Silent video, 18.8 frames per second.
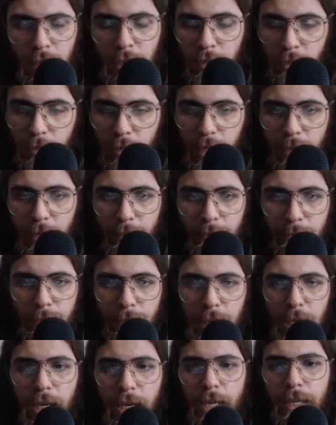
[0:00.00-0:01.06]
we have
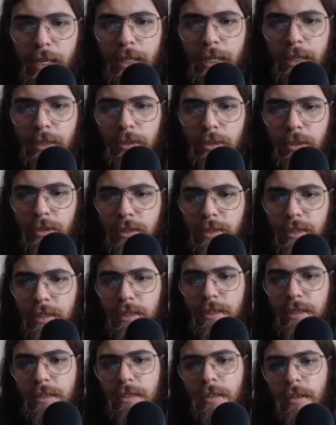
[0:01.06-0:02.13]
that and the
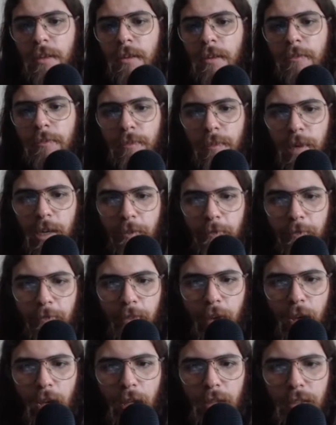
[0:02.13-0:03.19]
sins of my
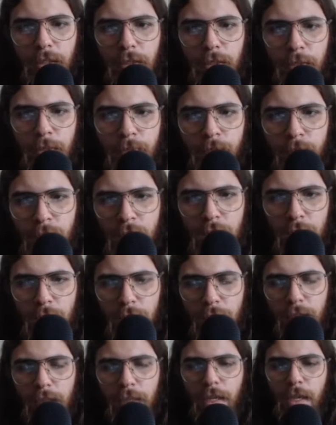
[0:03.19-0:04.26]
father.
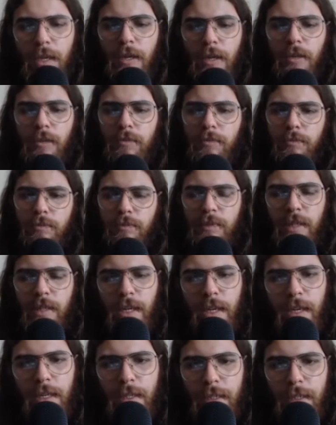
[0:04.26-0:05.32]
Now
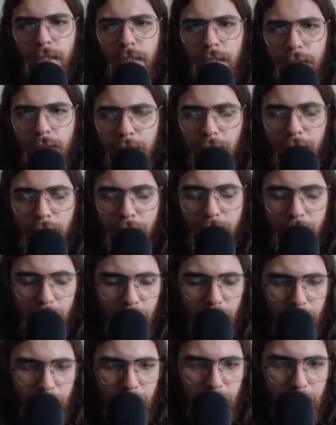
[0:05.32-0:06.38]
that
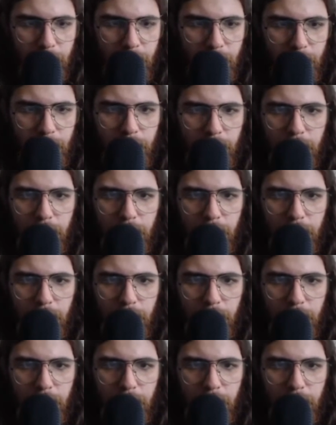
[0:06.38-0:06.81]
clearly is